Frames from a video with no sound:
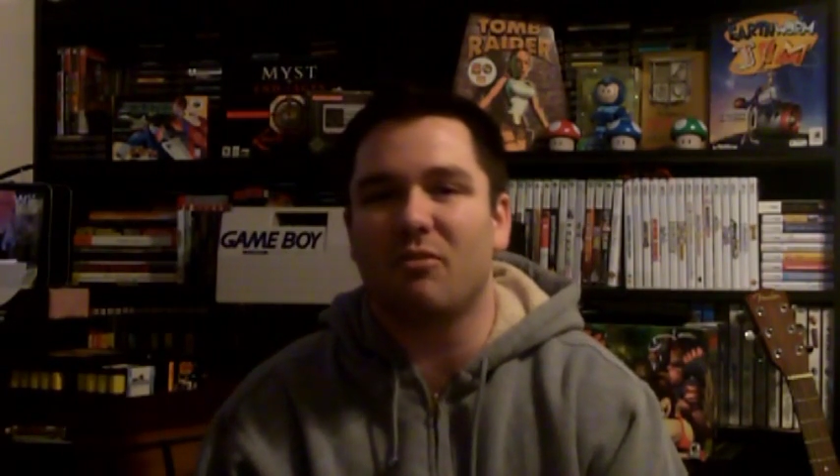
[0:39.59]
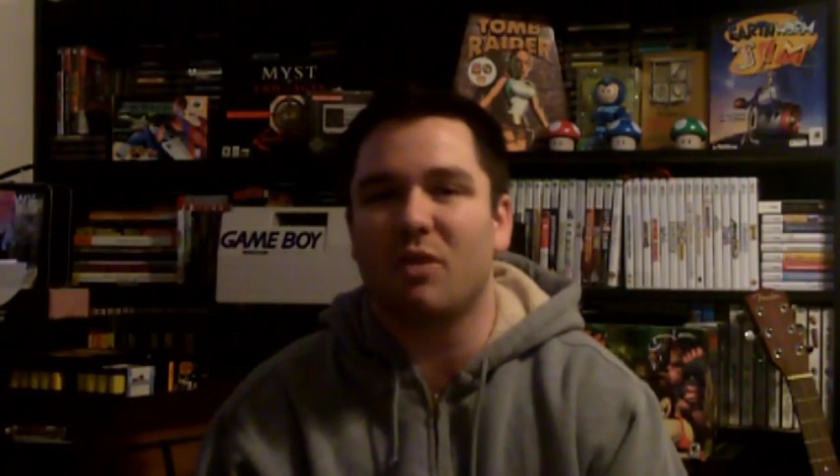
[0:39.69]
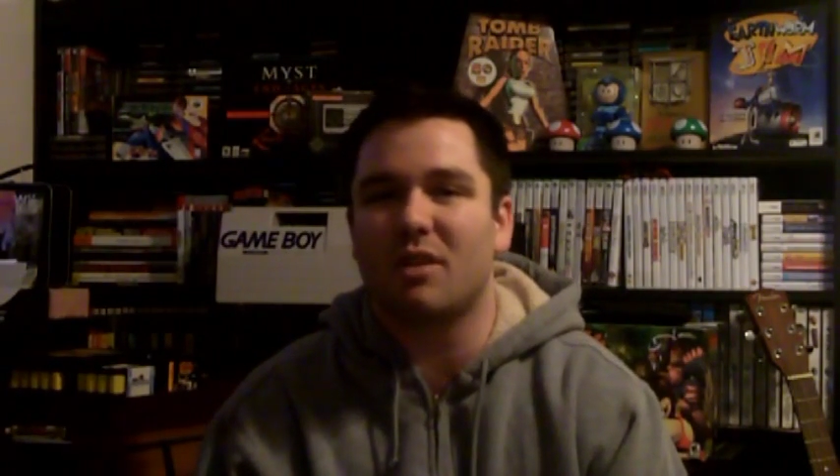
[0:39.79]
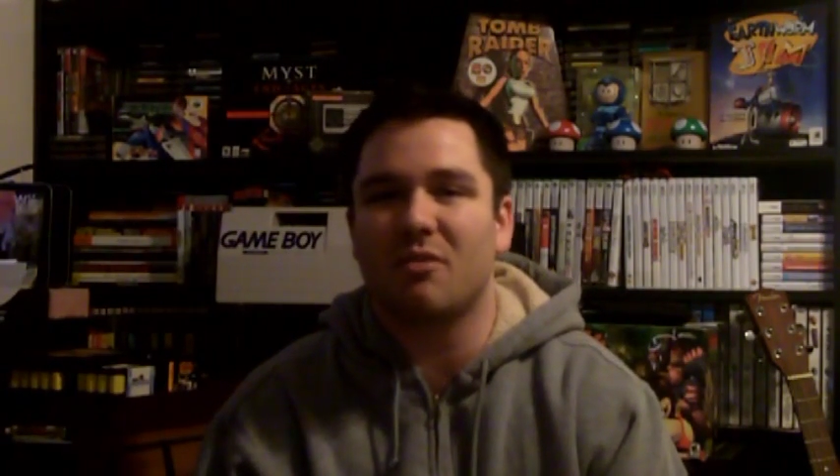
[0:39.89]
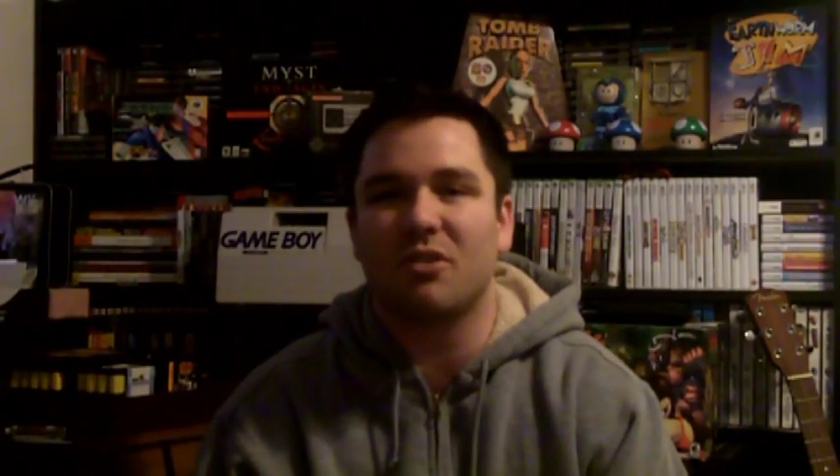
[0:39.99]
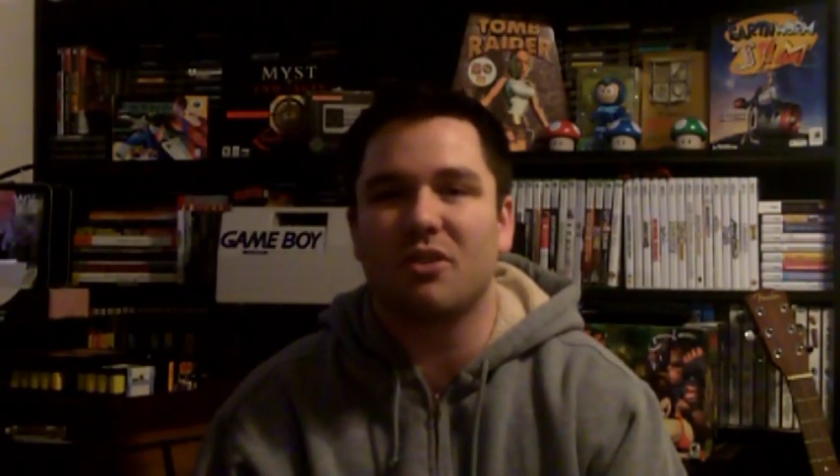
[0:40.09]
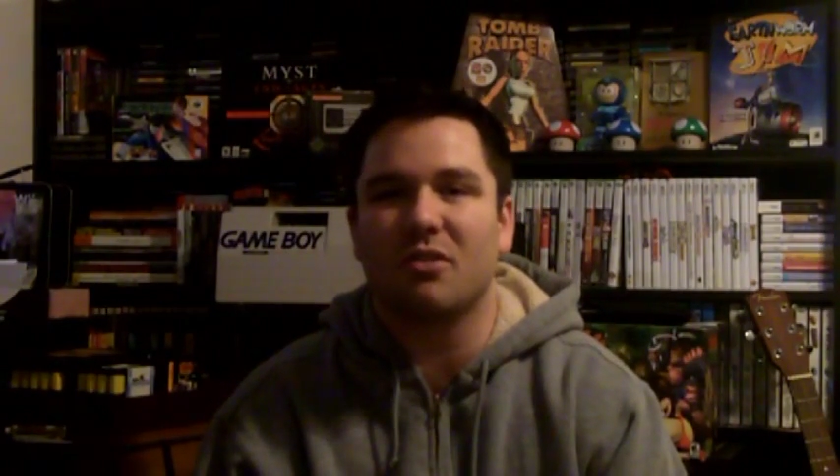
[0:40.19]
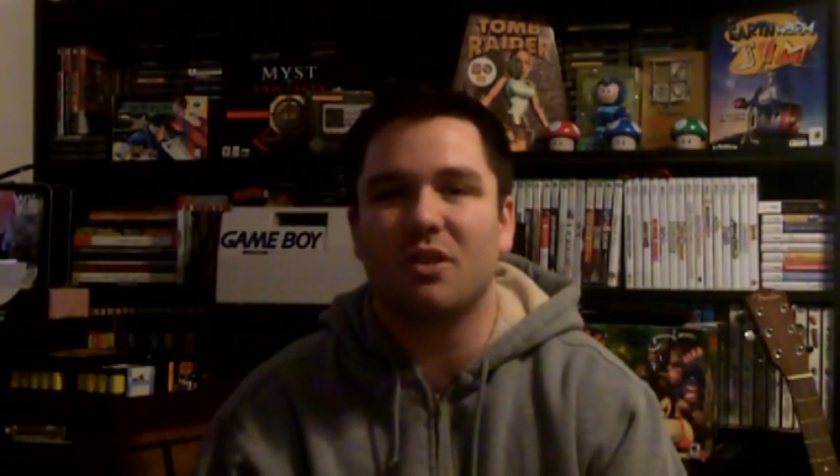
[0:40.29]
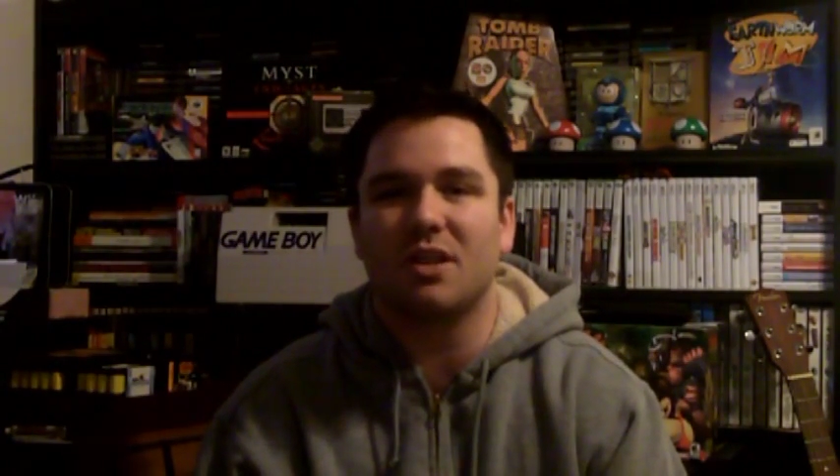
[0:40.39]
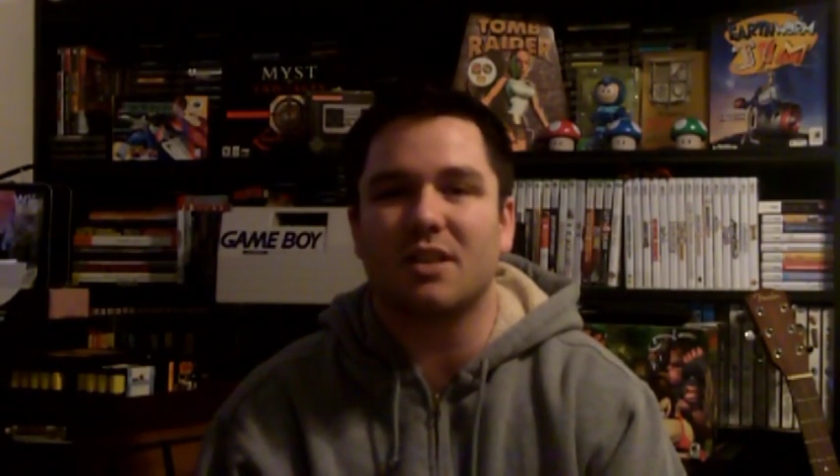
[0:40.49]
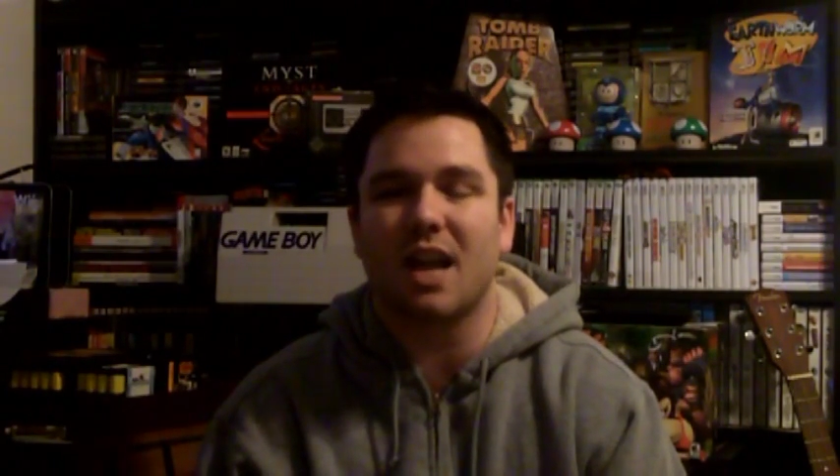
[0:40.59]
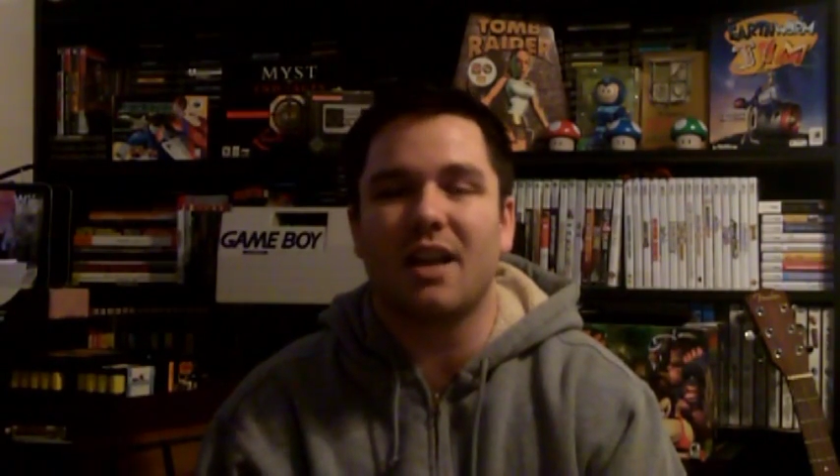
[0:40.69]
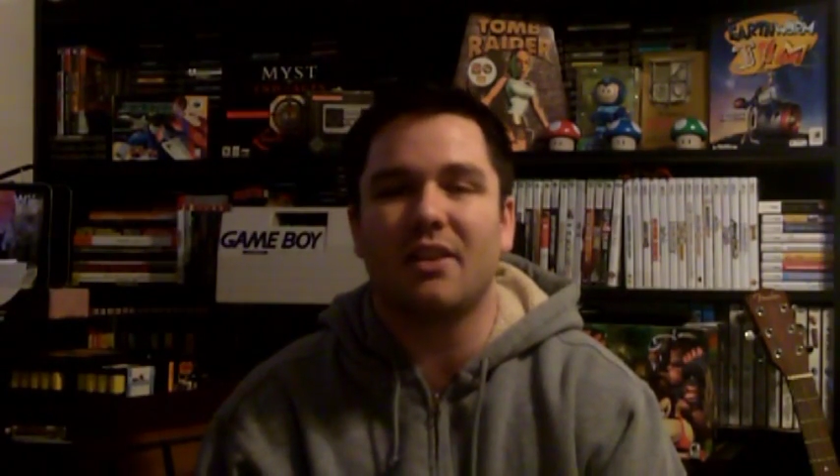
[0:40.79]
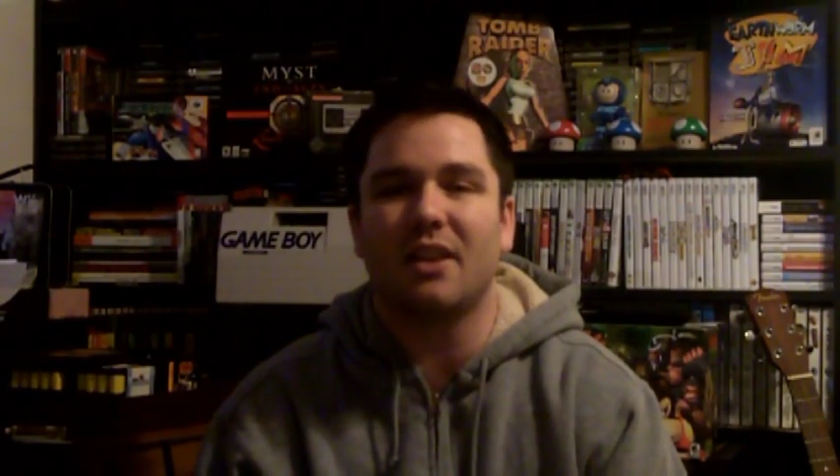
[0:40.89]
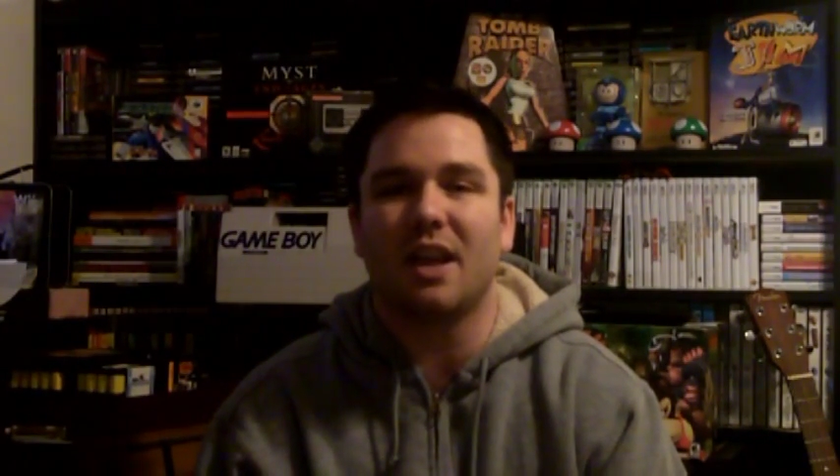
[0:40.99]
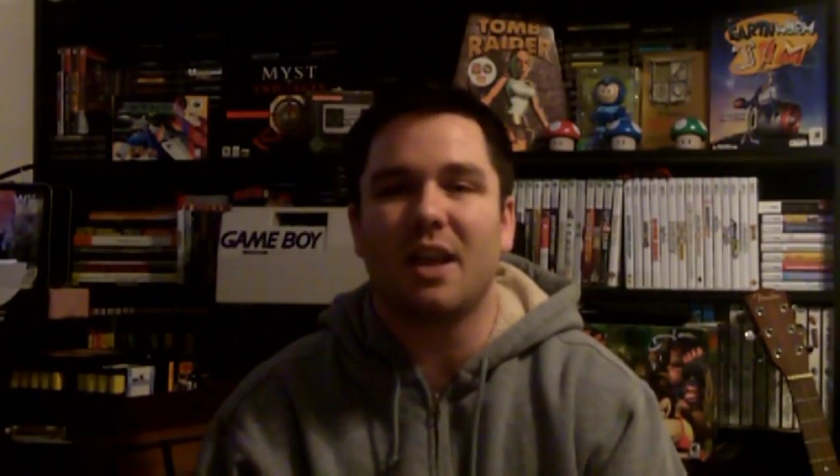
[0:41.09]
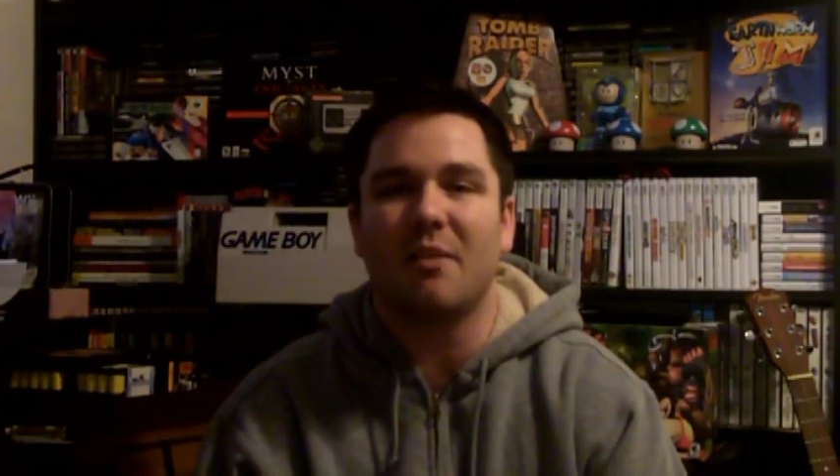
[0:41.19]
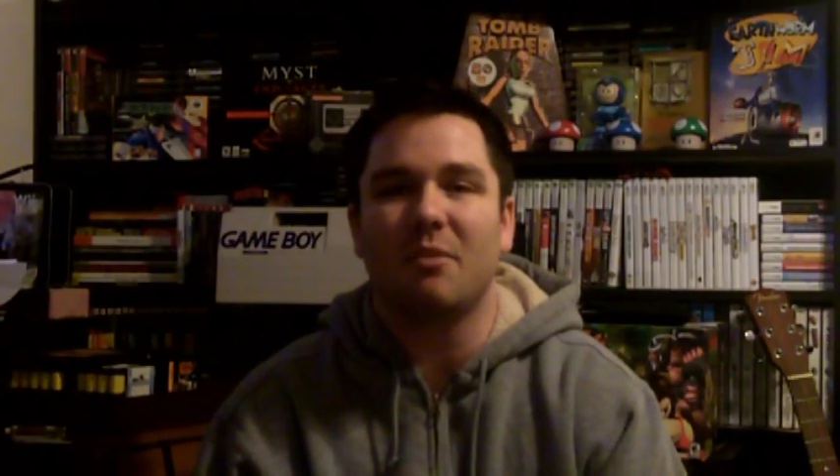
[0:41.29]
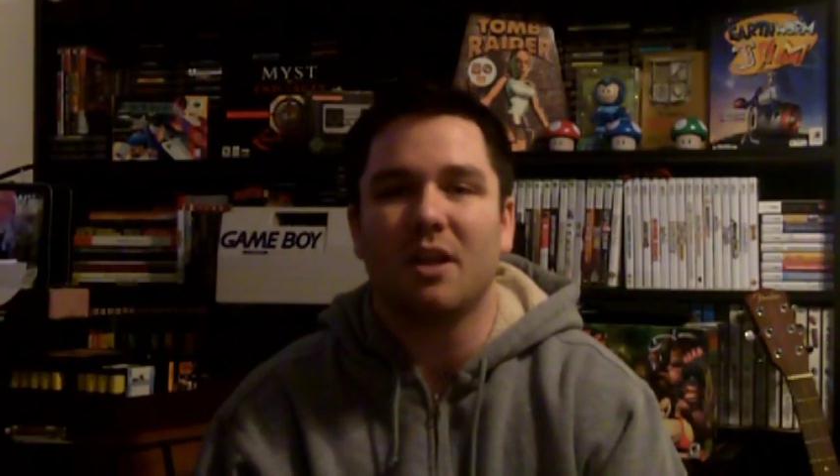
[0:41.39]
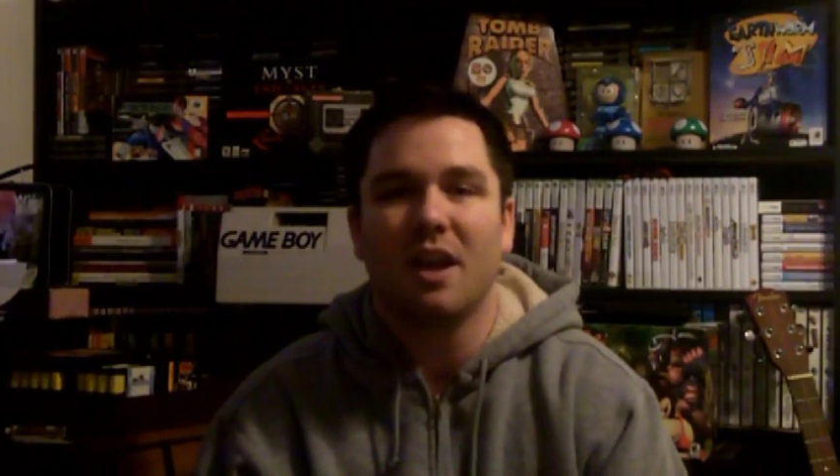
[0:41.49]
of what they were doing designing the
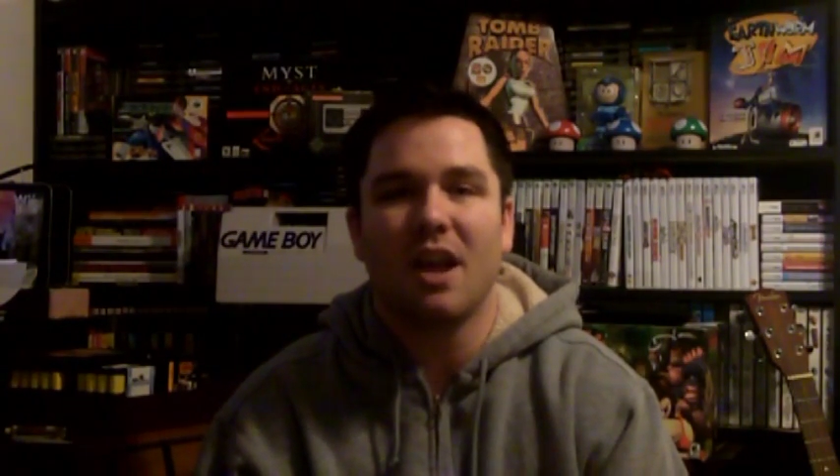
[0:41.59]
game,